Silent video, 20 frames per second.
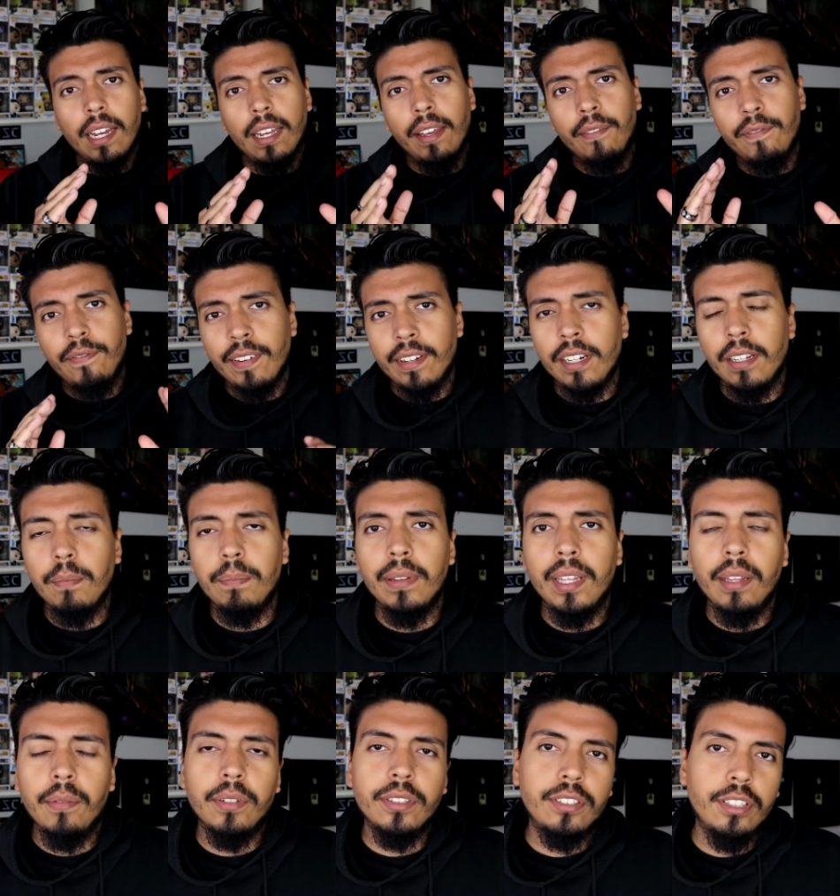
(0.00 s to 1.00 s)
Infinity
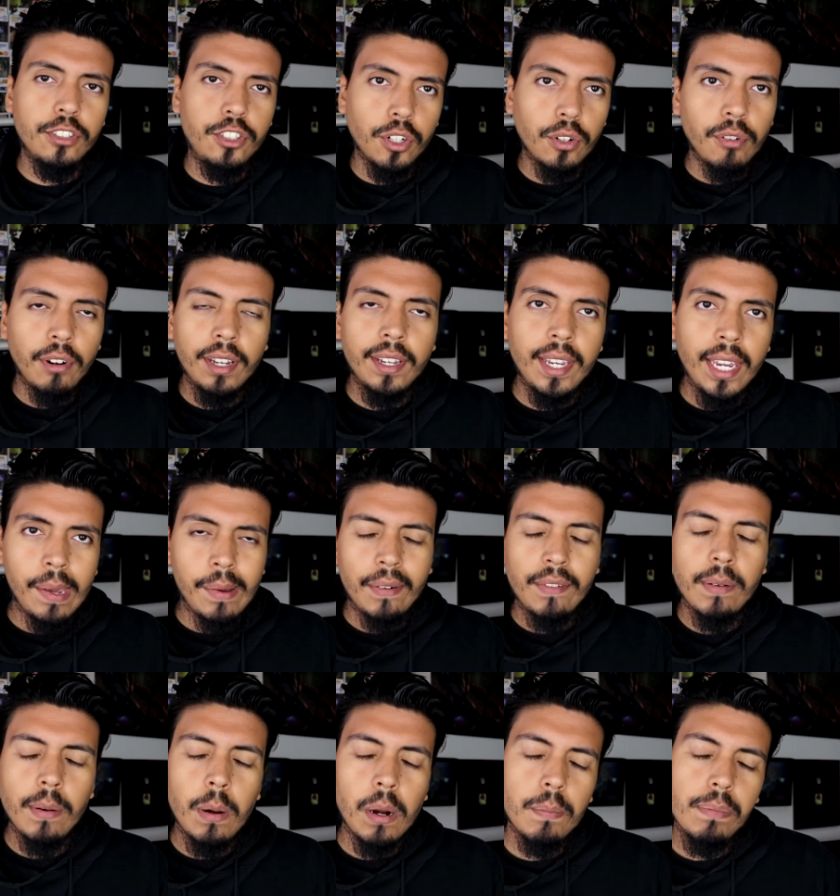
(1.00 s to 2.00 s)
Blade was such a great game. I
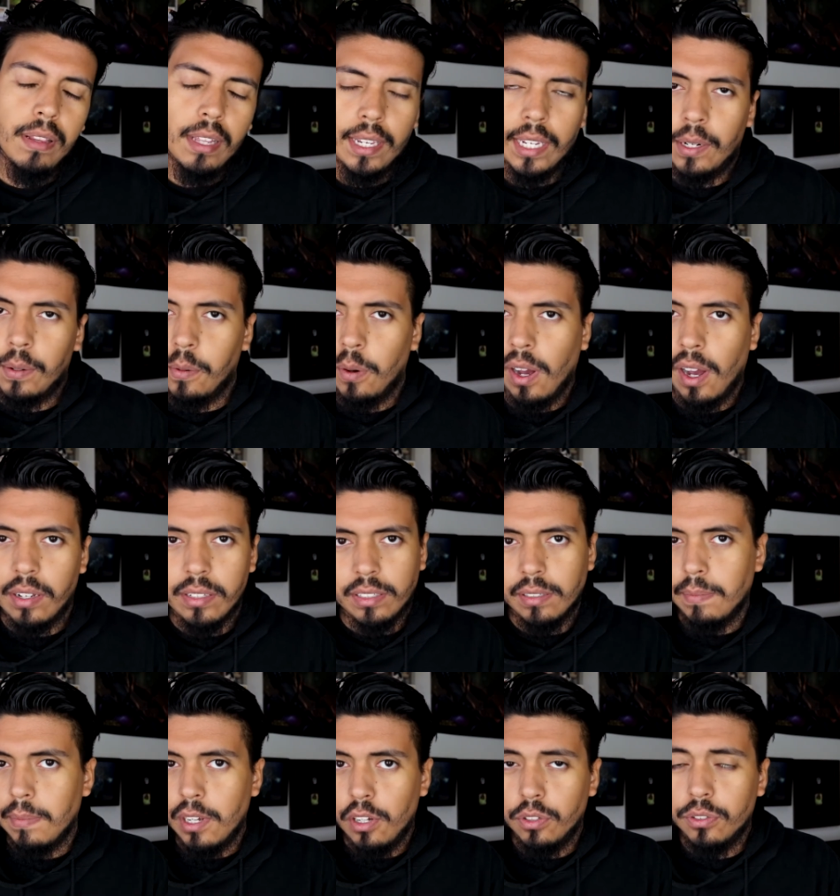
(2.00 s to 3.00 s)
remember playing it while I was
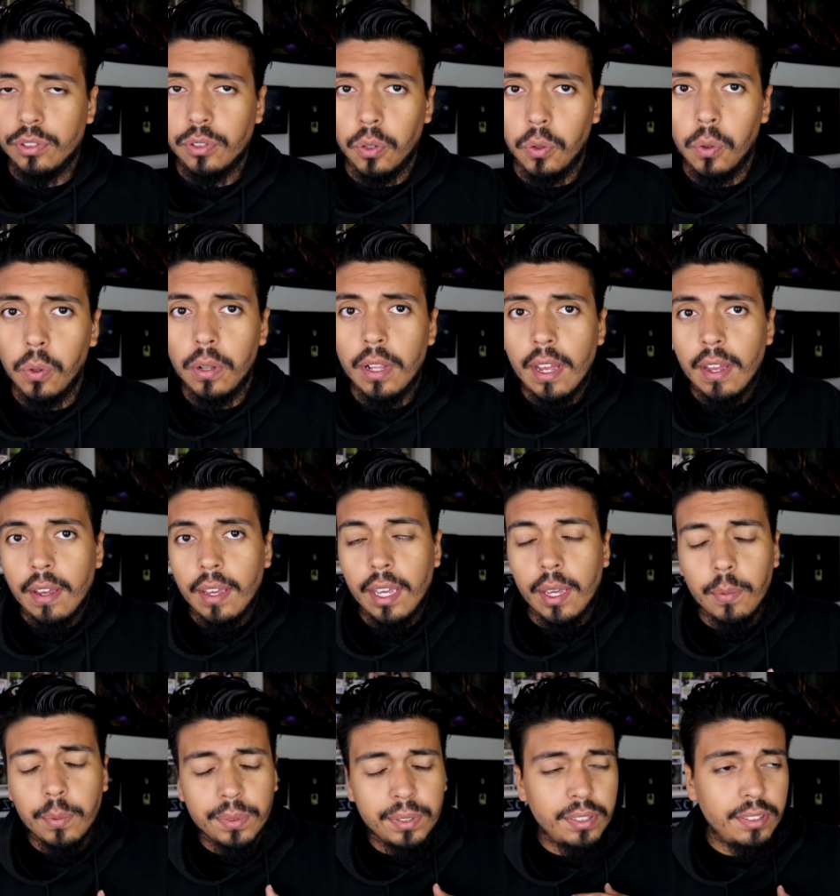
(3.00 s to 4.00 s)
in middle school.
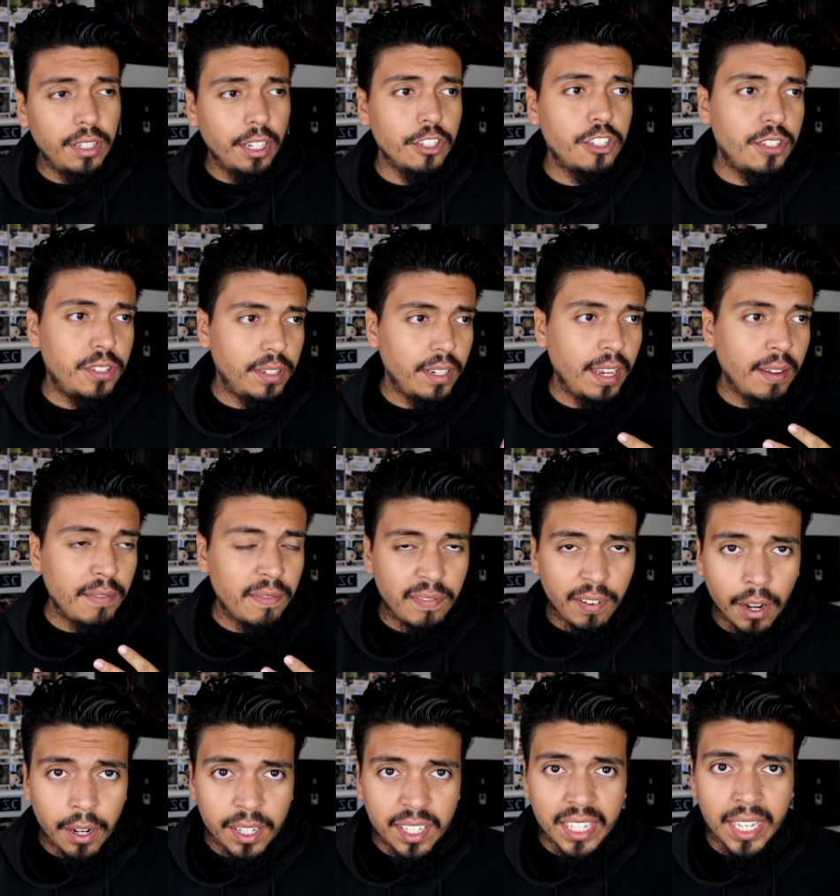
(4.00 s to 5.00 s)
It was such a
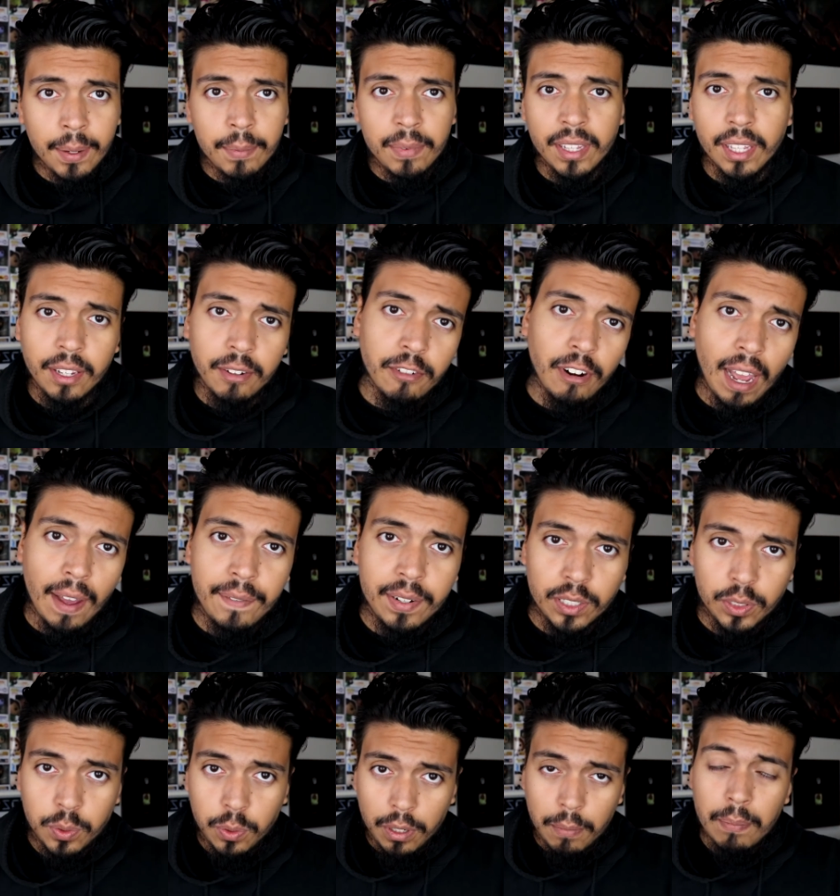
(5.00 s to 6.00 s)
fun game, and the
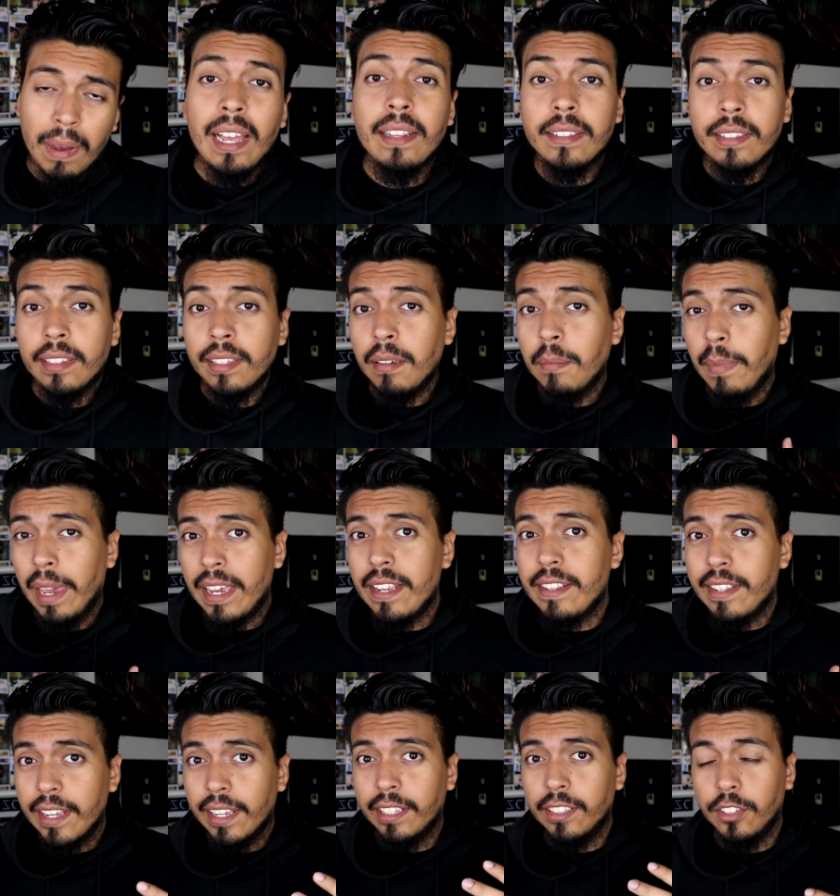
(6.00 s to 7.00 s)
graphics were immensely
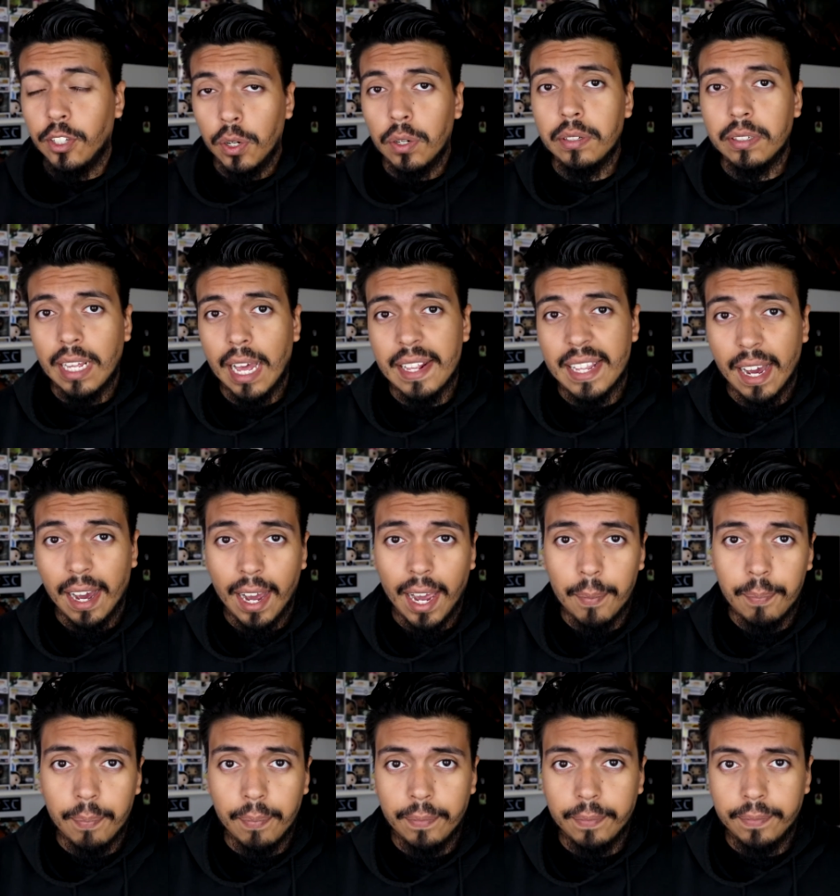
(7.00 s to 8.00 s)
amazing during that time.